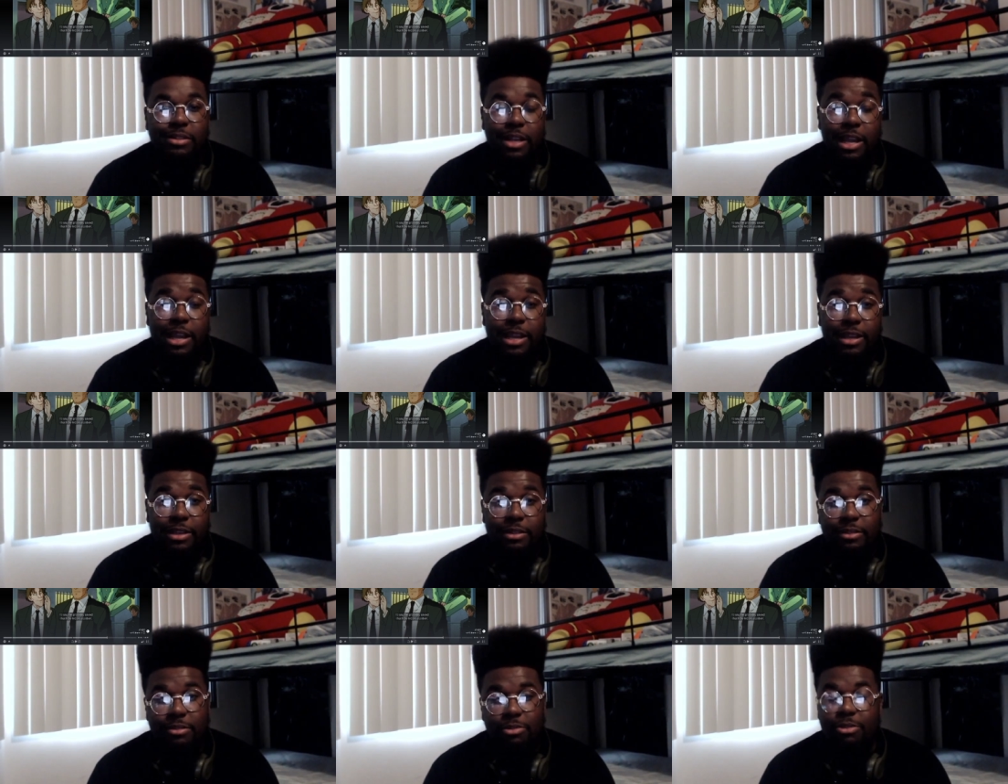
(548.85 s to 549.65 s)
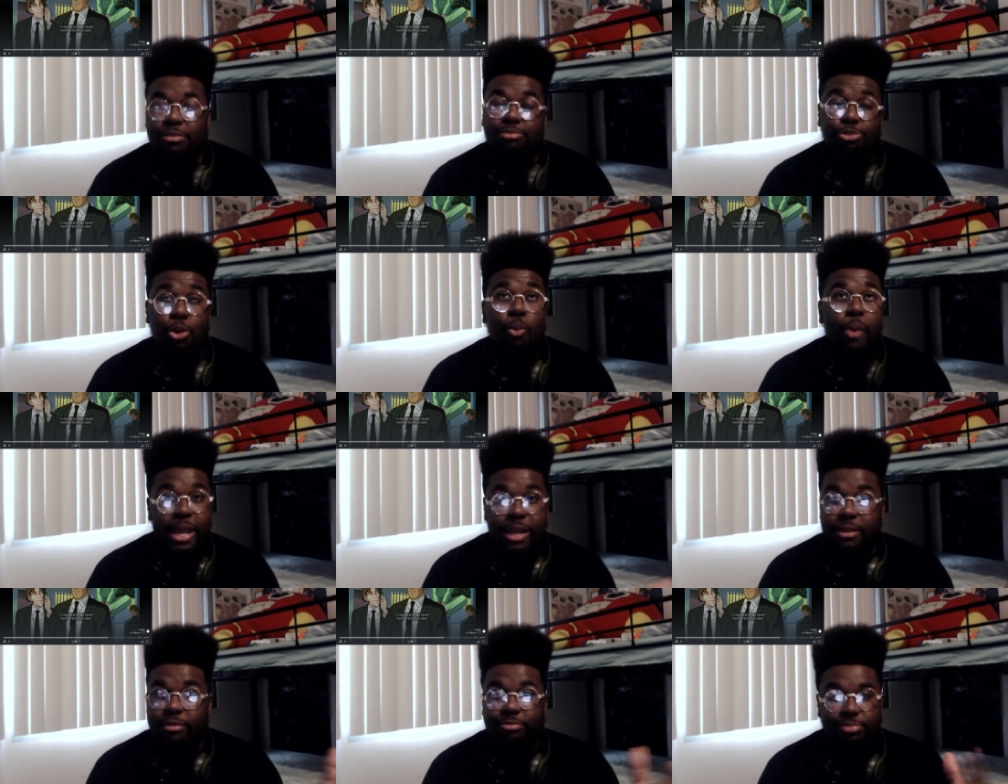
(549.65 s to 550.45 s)
Dang. Well, the
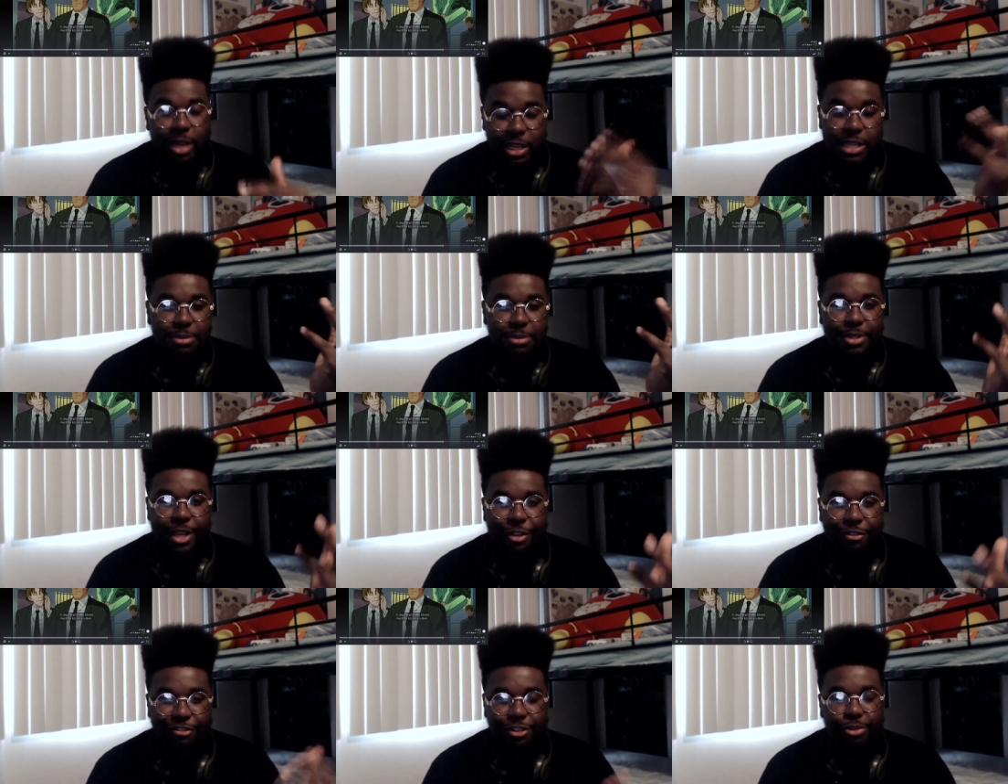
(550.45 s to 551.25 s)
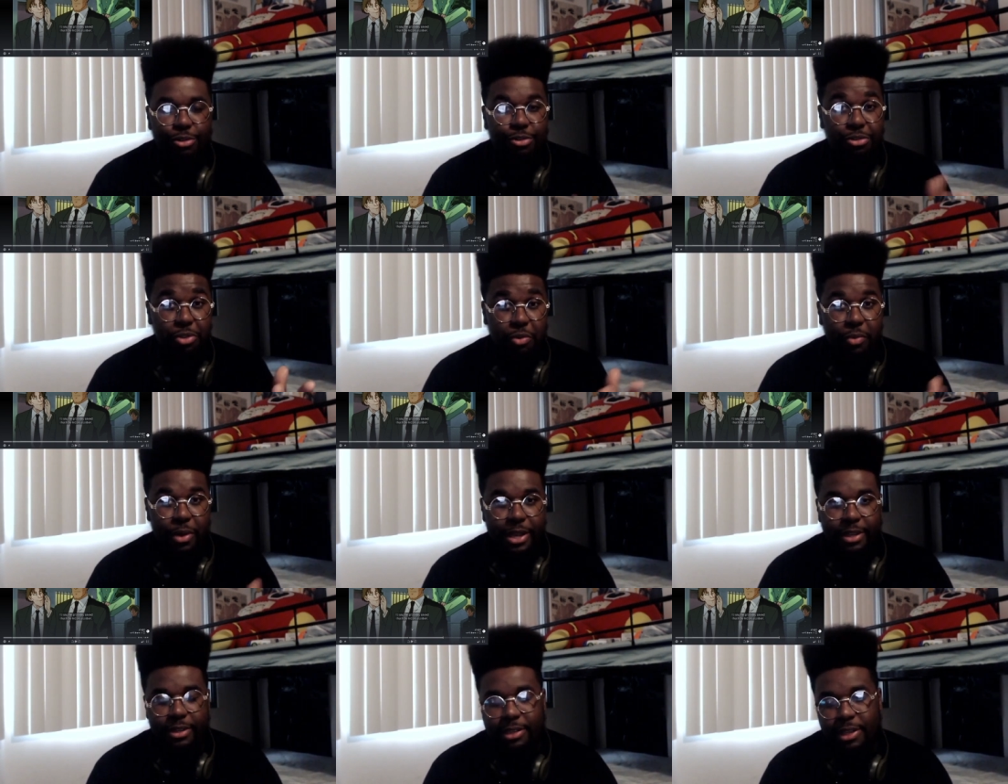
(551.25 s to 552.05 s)
wake. I keep saying funeral, the
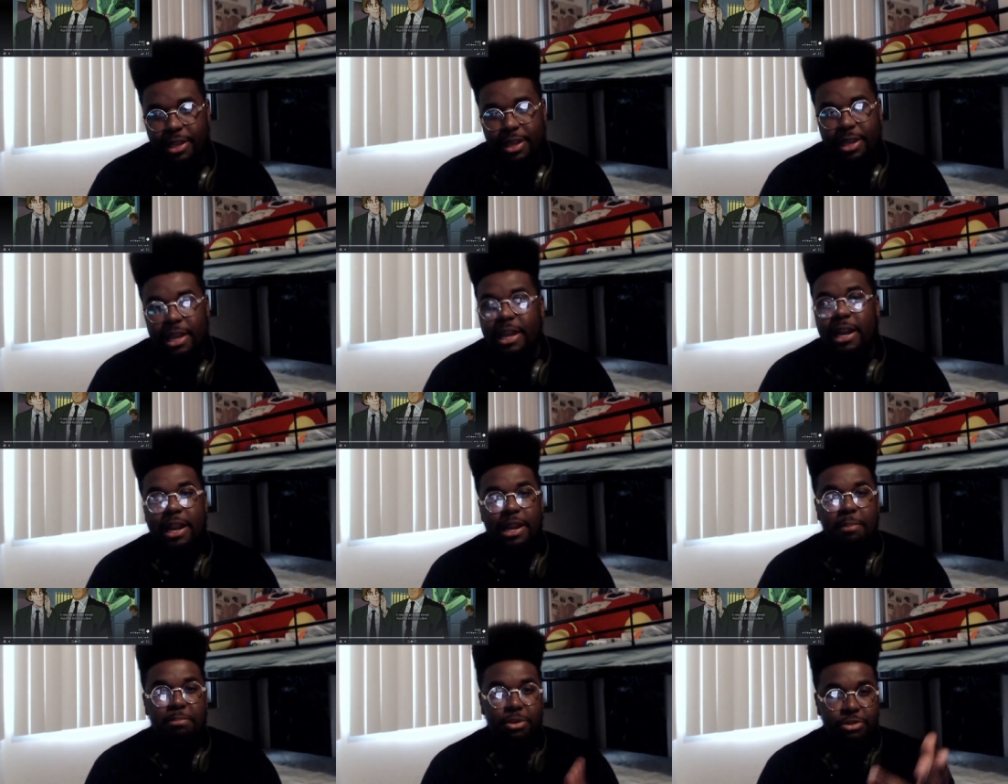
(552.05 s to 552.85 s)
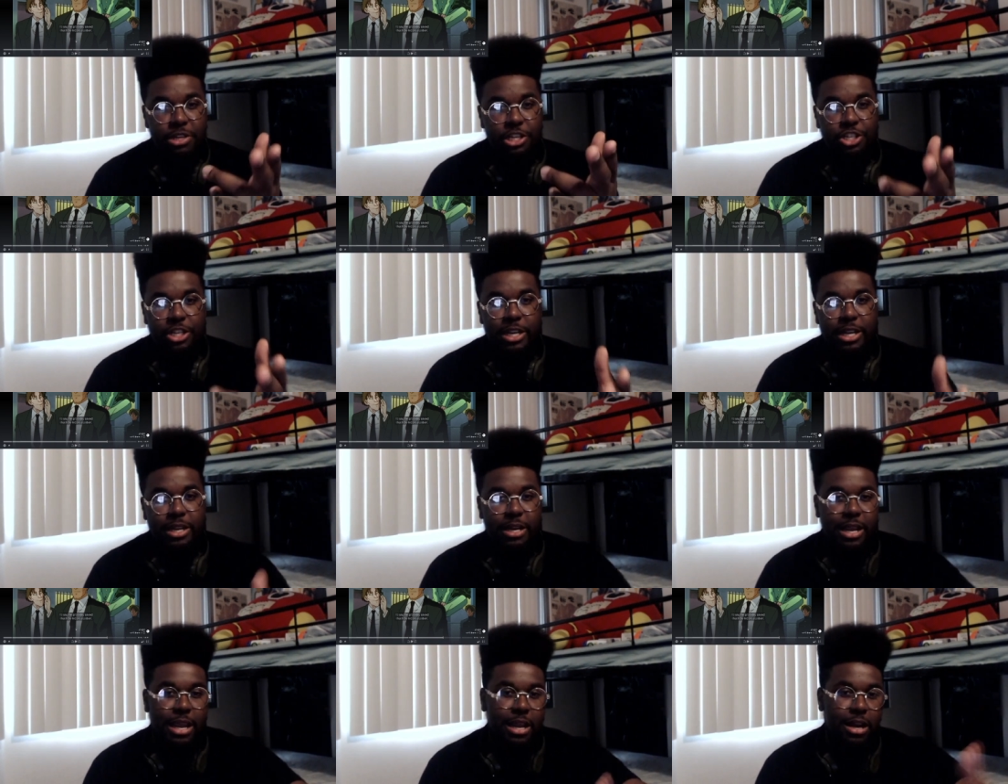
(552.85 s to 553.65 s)
wake. And then Booty
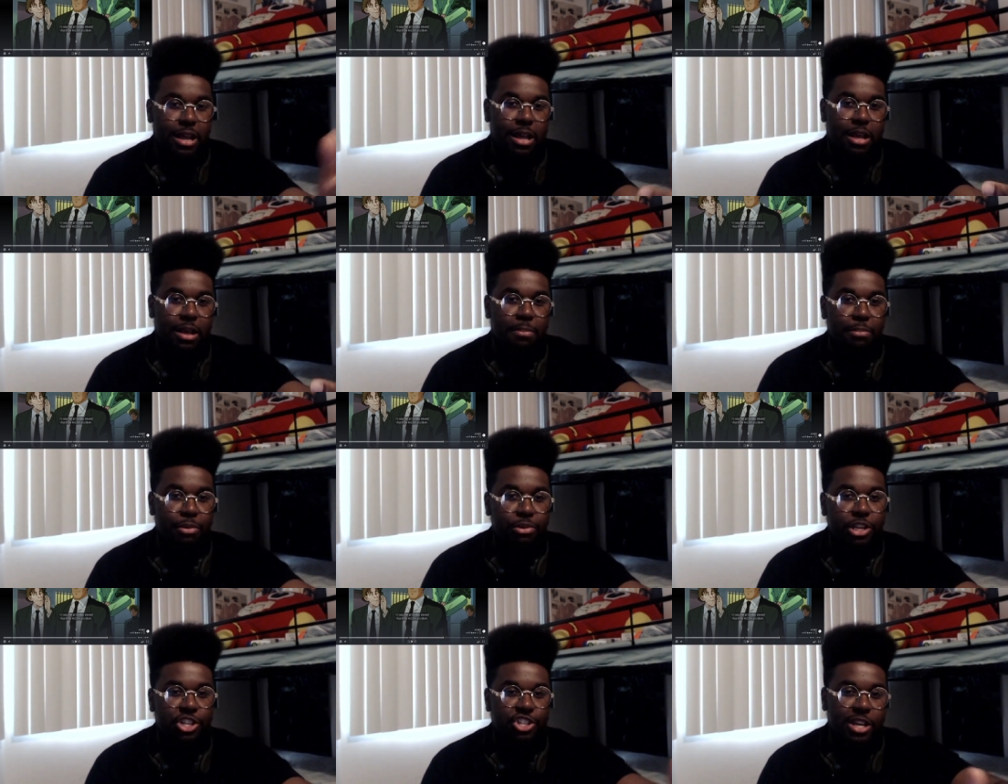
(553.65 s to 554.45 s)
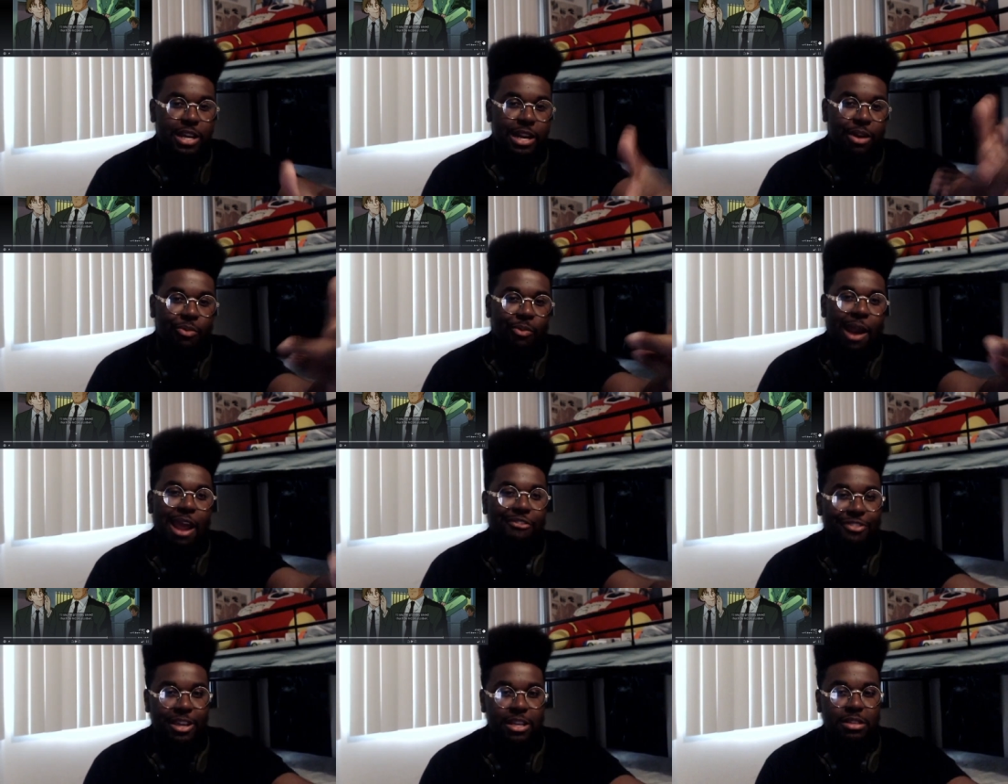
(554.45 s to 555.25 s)
Chin and Rat
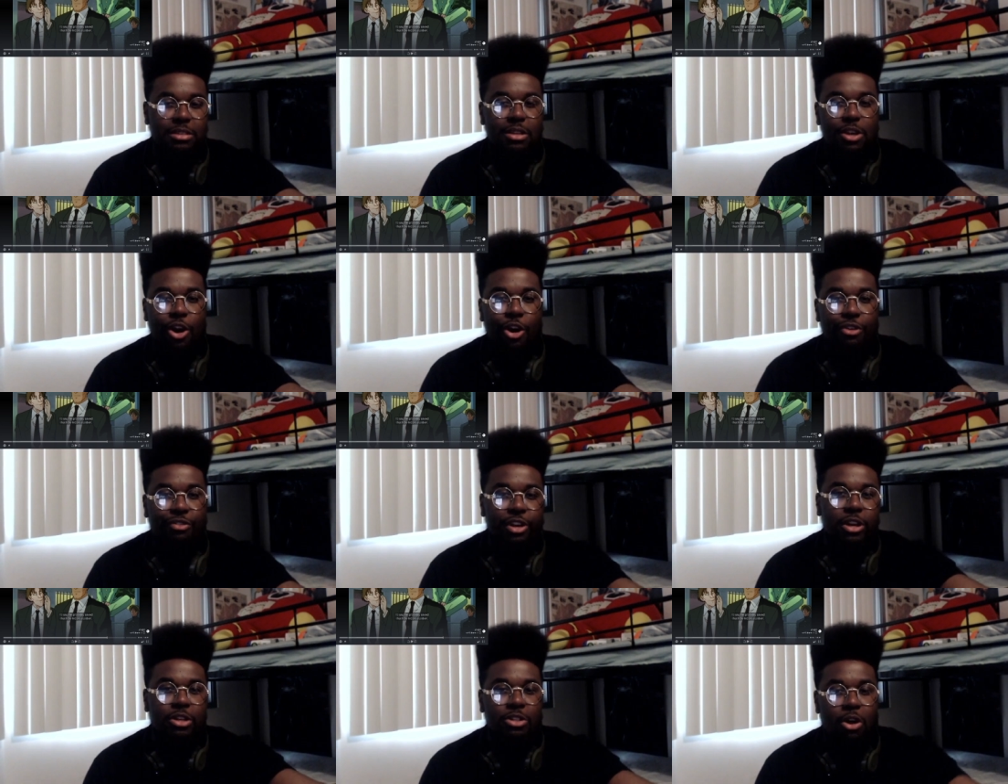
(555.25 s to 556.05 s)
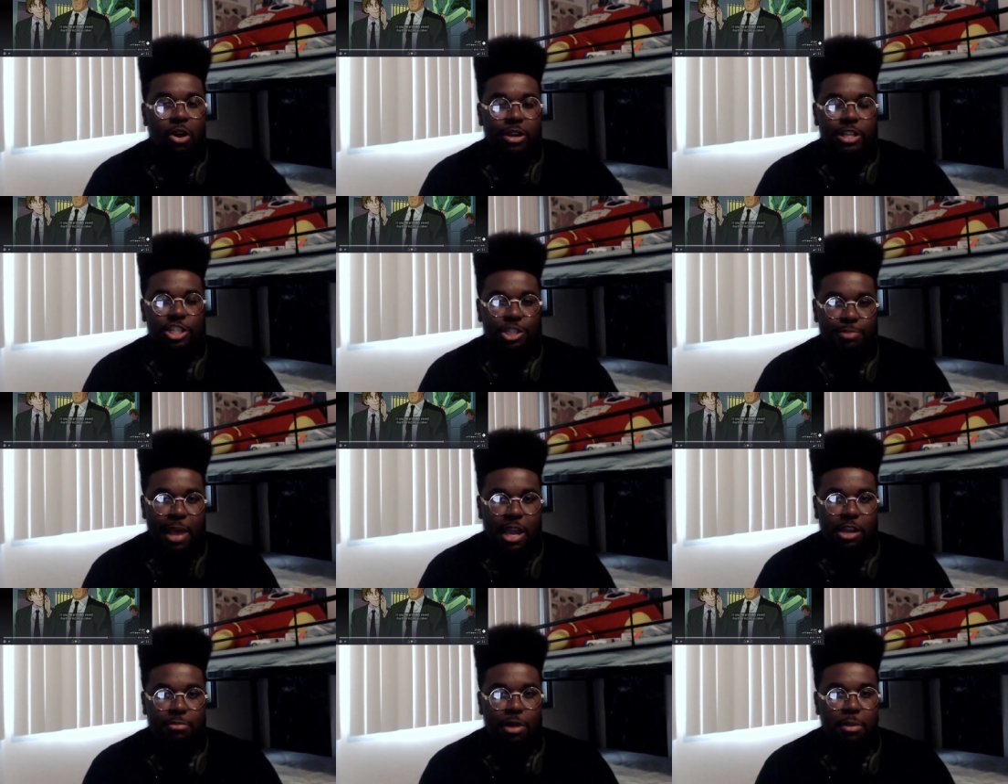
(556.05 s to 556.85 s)
Face over here talking
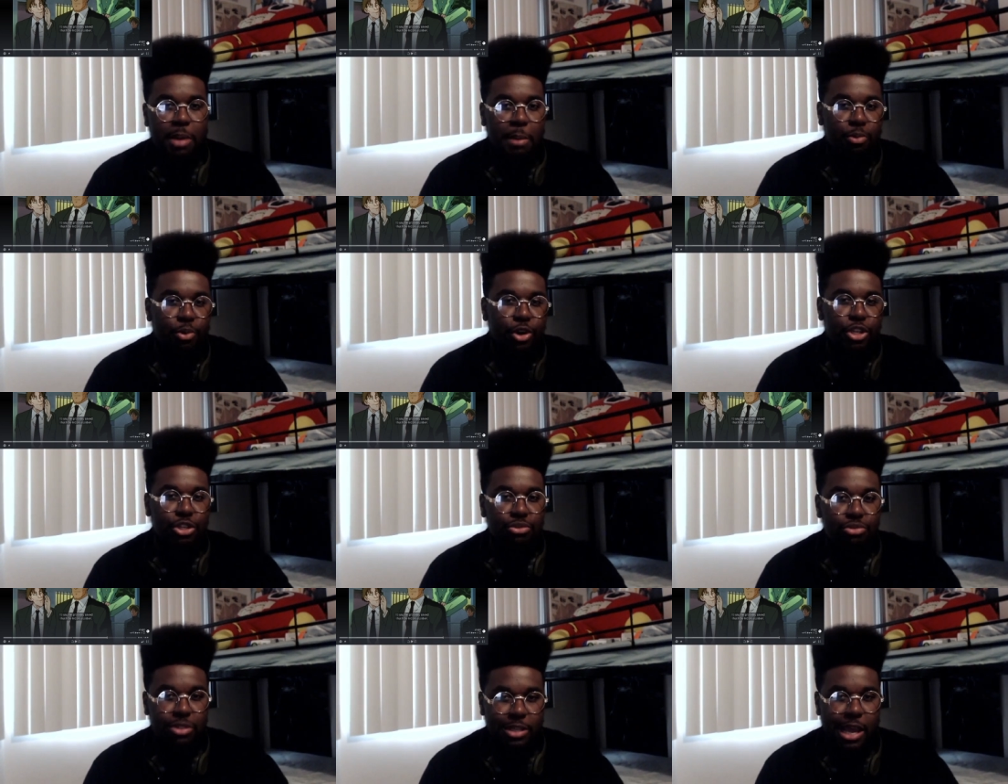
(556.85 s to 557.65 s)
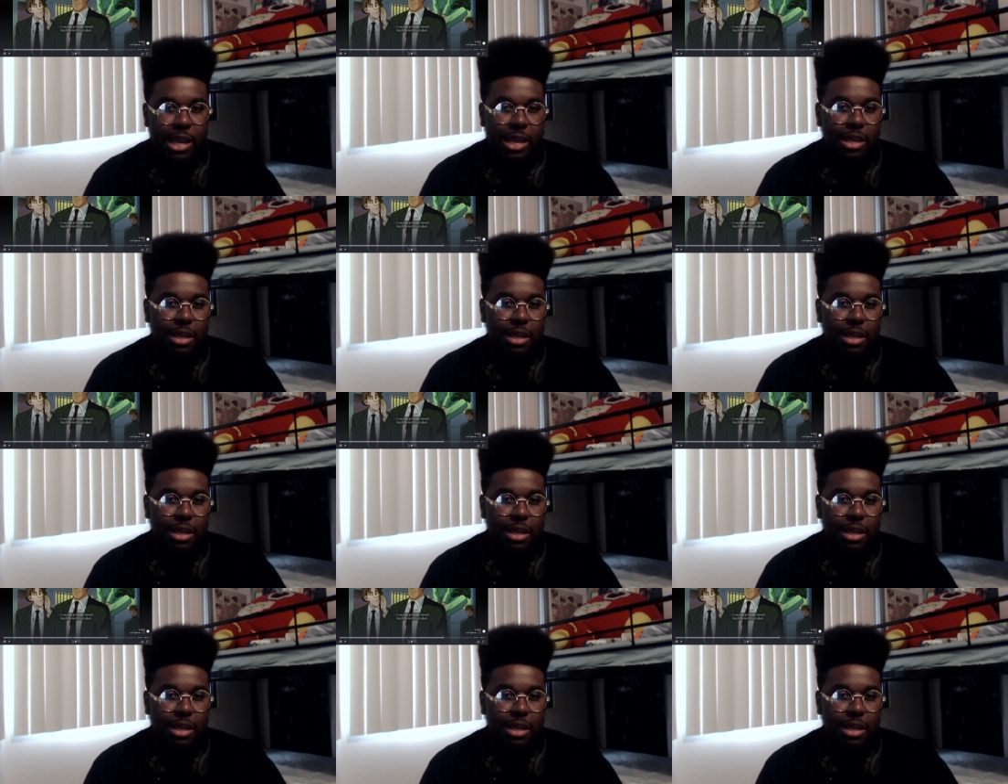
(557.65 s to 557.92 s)
smack about my boy Yusuke.